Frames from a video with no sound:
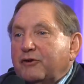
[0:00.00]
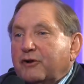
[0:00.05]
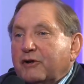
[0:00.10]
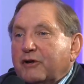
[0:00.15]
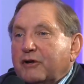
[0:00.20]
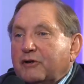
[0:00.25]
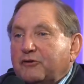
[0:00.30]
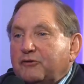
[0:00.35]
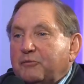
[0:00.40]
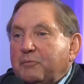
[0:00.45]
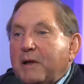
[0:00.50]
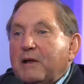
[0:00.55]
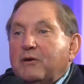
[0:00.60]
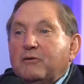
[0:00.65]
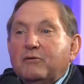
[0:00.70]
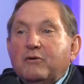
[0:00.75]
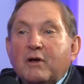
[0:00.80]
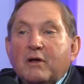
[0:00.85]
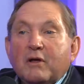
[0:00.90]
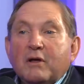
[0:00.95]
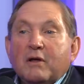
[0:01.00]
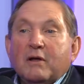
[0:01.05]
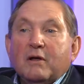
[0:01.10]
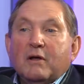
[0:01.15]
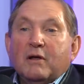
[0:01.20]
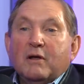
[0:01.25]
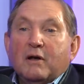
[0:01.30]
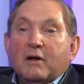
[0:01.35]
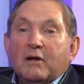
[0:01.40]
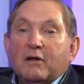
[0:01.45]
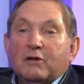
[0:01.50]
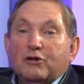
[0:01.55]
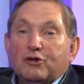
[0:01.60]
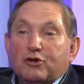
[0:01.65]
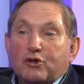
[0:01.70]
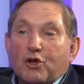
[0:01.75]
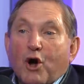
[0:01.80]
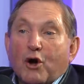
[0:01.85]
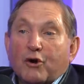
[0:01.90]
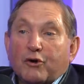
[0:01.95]
they're going to spend
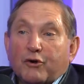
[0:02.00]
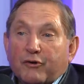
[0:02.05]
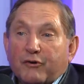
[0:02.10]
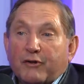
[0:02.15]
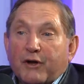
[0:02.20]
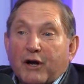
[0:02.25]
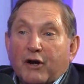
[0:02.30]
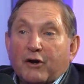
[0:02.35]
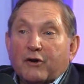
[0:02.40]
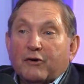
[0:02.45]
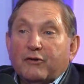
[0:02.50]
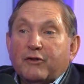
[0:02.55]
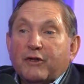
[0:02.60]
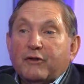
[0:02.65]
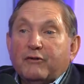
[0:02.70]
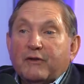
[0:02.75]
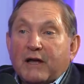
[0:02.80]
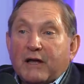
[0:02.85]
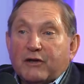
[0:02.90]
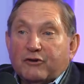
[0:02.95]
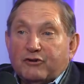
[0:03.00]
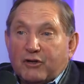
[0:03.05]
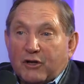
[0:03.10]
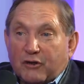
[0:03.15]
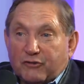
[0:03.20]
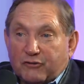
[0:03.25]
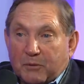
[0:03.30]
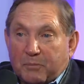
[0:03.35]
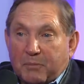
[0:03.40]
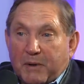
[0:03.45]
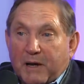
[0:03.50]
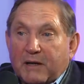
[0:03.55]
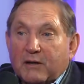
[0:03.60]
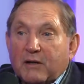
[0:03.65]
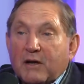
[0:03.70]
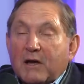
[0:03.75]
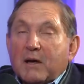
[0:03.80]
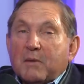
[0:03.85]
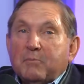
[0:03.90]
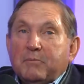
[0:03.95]
longer there than they anticipate. Yeah.
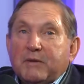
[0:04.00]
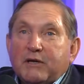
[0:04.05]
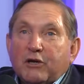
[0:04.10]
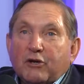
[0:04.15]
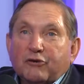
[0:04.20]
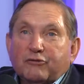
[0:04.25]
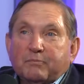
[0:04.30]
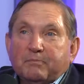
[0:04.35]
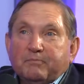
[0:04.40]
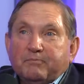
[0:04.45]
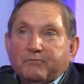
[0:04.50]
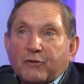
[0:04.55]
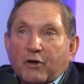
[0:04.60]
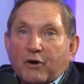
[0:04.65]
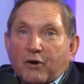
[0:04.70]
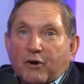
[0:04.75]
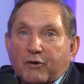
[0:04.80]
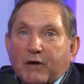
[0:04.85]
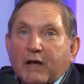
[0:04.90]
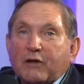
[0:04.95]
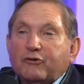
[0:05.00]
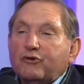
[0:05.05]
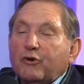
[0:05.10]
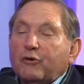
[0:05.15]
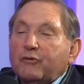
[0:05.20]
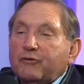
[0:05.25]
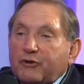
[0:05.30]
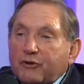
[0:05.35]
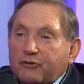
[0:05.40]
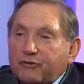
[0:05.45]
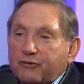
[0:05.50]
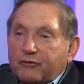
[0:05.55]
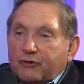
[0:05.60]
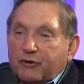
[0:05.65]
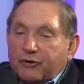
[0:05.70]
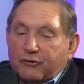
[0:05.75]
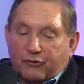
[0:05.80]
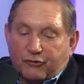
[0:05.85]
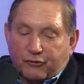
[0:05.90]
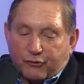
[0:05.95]
Because, okay, so this
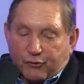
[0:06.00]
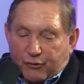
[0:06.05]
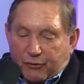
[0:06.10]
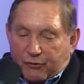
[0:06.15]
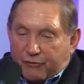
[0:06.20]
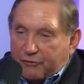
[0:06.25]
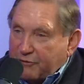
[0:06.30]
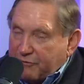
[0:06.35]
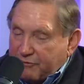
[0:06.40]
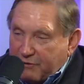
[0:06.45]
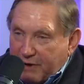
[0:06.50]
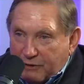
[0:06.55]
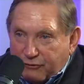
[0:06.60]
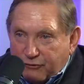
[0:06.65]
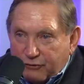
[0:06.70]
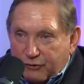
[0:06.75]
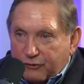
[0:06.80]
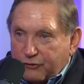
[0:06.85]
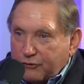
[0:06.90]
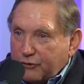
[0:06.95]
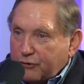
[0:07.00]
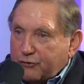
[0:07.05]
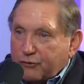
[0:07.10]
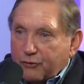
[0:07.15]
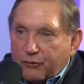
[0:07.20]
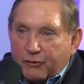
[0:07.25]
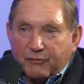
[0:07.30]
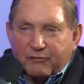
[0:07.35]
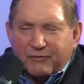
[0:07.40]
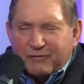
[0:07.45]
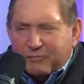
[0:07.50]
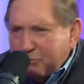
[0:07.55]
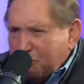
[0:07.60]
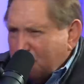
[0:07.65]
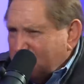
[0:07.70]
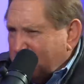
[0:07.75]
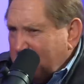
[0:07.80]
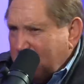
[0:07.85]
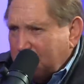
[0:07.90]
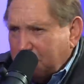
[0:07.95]
is true of events. It's true of
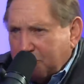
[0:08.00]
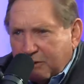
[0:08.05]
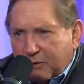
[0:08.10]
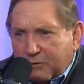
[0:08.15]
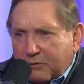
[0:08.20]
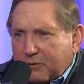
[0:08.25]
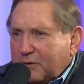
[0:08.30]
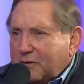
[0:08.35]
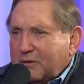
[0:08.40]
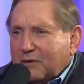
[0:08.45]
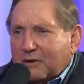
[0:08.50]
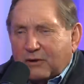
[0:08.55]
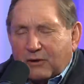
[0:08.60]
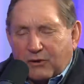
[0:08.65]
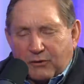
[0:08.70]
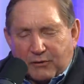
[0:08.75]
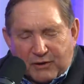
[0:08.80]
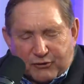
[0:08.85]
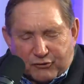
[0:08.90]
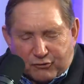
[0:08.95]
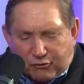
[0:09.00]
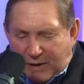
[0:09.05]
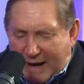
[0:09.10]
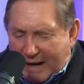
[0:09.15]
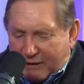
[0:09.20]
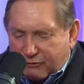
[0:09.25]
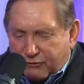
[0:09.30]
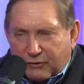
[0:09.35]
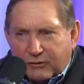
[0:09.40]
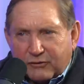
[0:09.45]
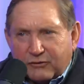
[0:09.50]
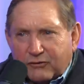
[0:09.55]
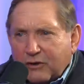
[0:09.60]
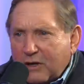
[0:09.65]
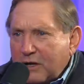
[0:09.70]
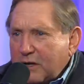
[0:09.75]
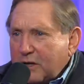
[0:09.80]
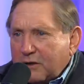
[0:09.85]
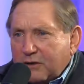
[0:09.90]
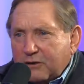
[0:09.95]
museum, you know, attractions.
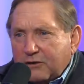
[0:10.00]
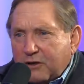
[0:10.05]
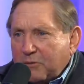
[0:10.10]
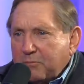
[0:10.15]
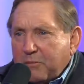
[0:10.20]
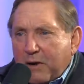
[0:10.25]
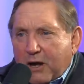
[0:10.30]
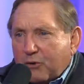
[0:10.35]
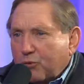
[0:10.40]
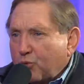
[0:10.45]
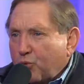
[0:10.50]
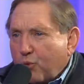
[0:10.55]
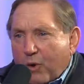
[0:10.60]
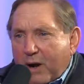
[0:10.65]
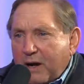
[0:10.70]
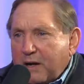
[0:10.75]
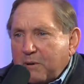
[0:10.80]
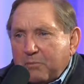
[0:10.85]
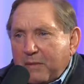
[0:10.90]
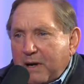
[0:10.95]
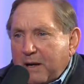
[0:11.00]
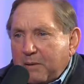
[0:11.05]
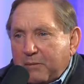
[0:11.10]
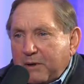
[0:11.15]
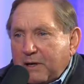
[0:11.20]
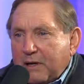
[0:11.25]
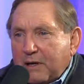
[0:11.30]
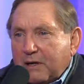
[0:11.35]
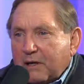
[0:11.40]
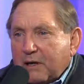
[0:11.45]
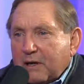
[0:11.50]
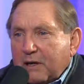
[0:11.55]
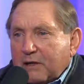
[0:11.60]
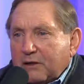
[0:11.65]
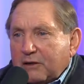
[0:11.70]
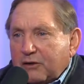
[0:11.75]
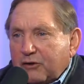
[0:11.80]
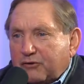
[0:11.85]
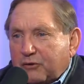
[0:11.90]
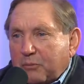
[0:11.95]
It doesn't matter what it may be,
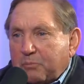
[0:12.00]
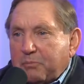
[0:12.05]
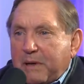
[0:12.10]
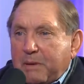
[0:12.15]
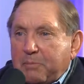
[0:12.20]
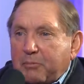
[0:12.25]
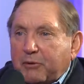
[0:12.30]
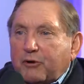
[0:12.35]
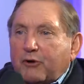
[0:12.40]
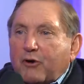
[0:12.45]
is that people